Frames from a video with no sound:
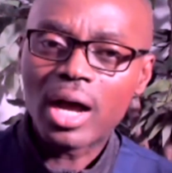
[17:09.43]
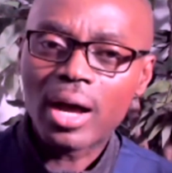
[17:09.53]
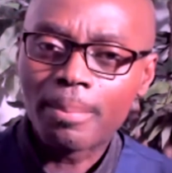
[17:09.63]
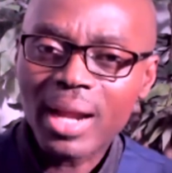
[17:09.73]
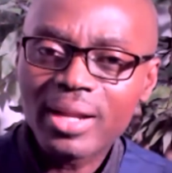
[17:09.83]

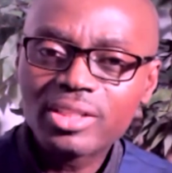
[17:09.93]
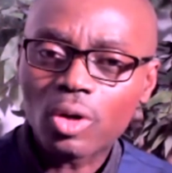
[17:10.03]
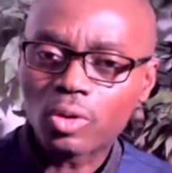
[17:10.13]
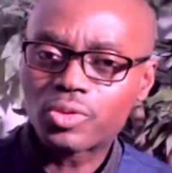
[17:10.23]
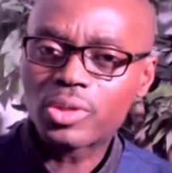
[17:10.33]
manage
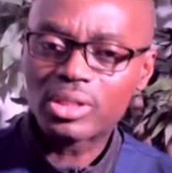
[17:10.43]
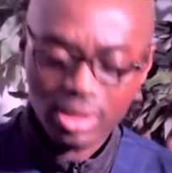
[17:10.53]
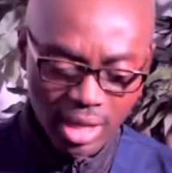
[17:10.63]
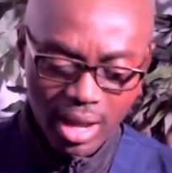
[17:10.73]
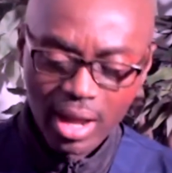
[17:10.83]
or treat
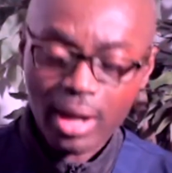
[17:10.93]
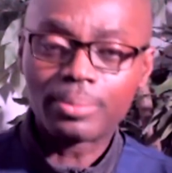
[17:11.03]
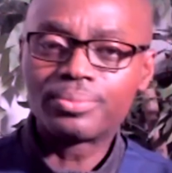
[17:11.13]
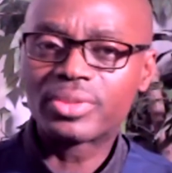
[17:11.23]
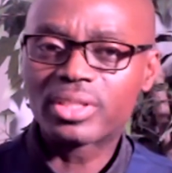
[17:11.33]

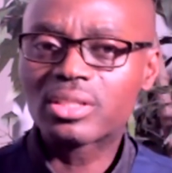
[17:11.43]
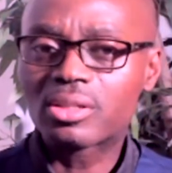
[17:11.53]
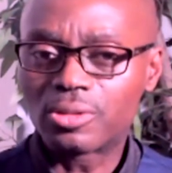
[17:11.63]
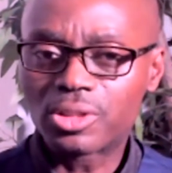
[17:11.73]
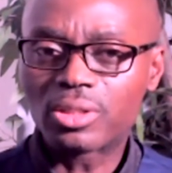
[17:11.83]
this
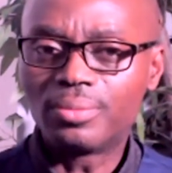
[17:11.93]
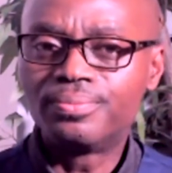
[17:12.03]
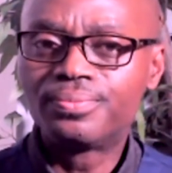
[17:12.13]
condition?